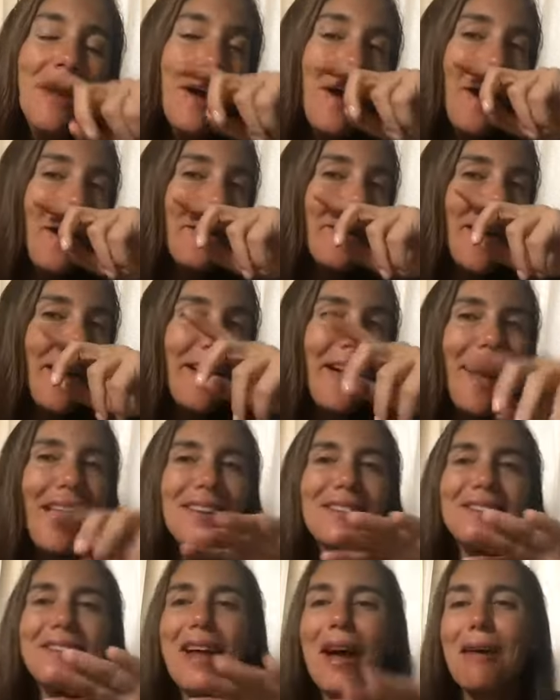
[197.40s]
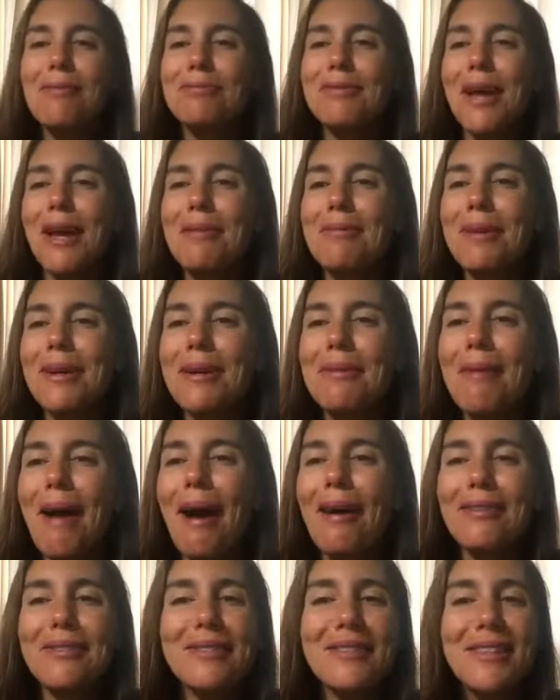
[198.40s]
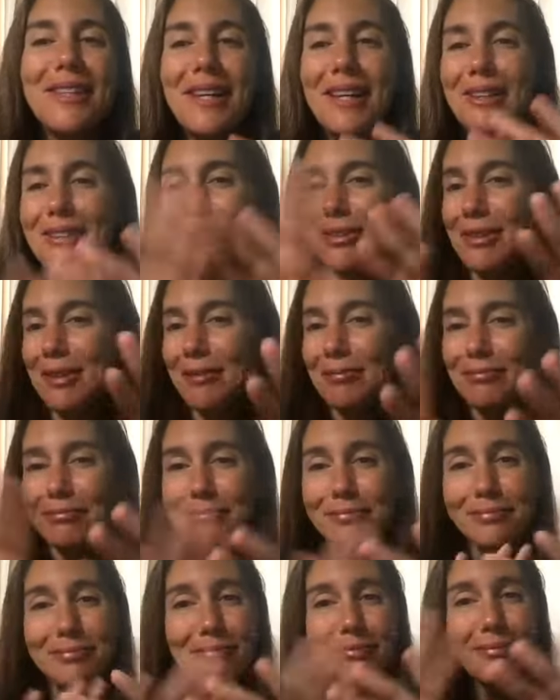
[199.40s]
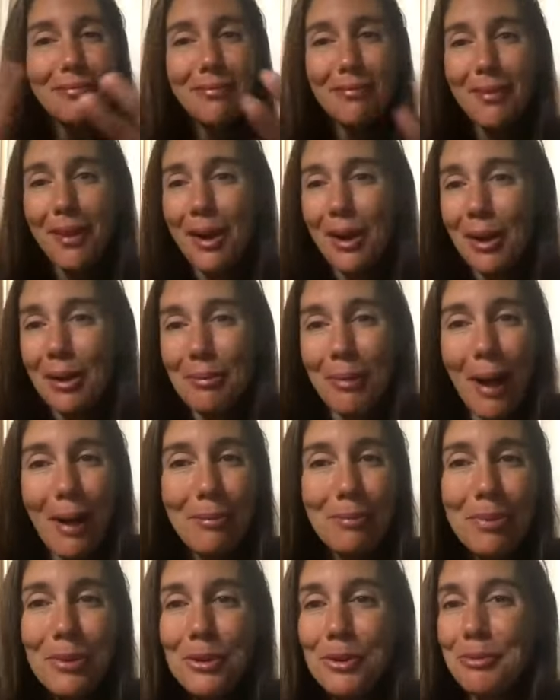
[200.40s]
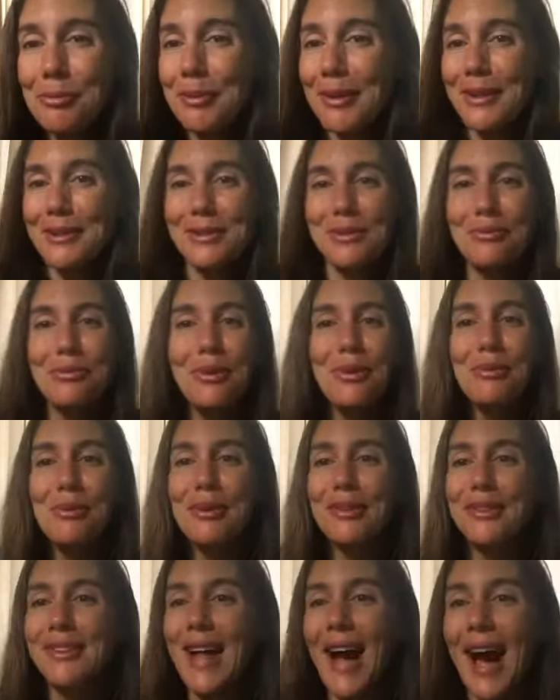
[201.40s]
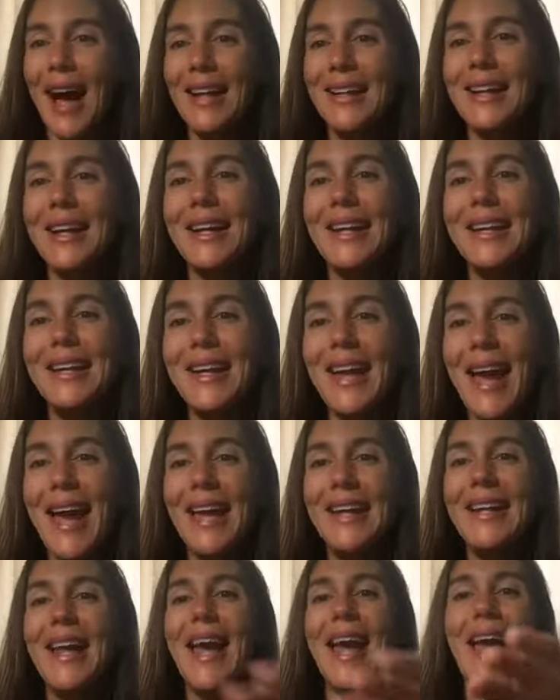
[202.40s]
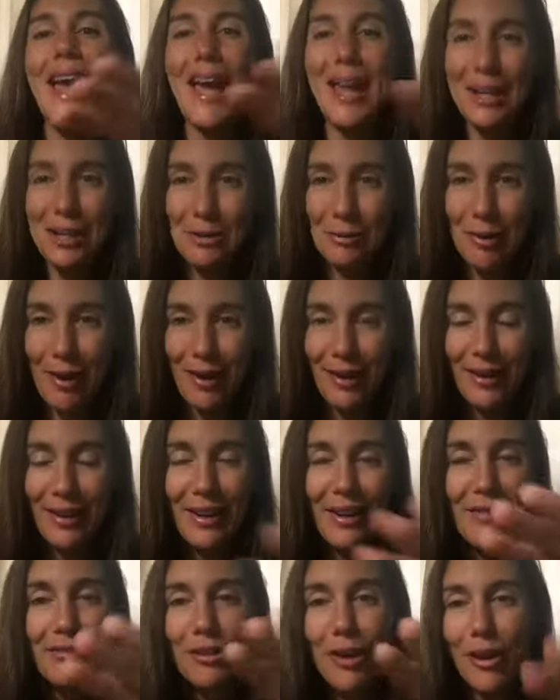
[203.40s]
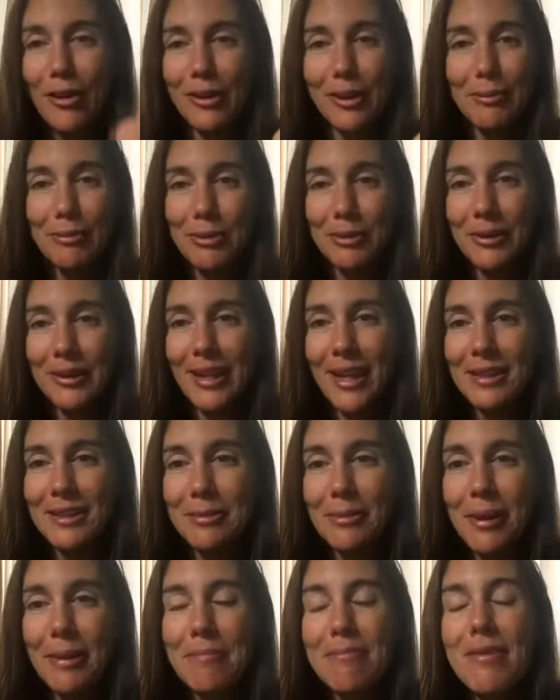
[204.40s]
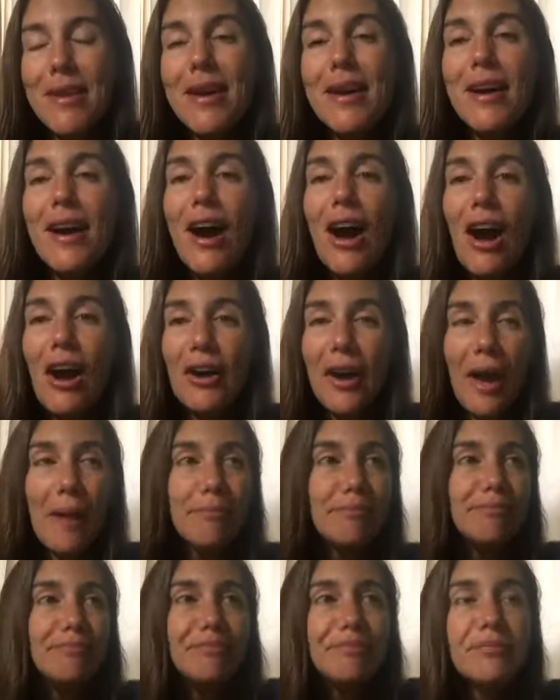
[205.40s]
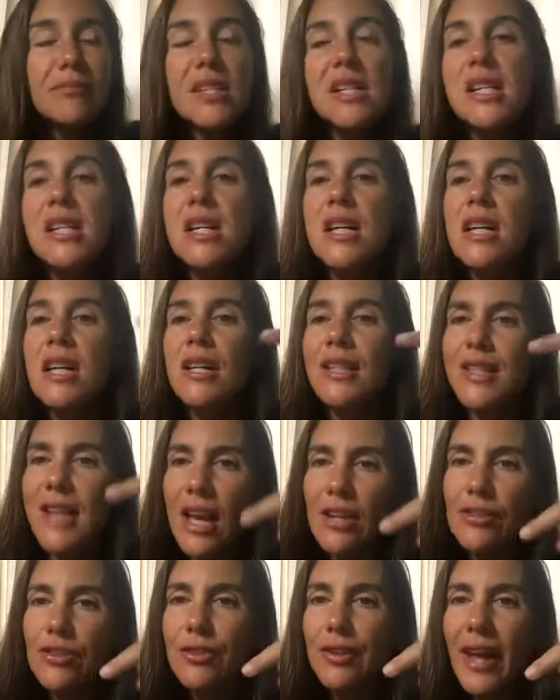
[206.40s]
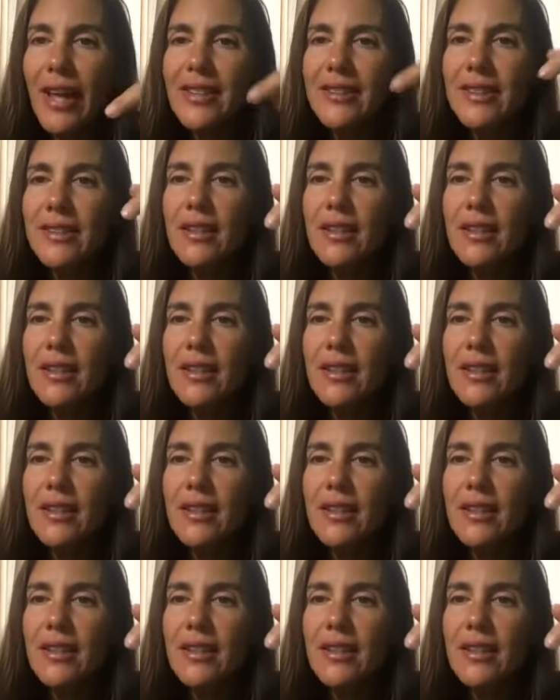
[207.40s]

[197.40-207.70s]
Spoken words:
okay, guys, stop typing about scenes about poop because we will not get anywhere if y'all keep doing that to me. Okay. Yesterday,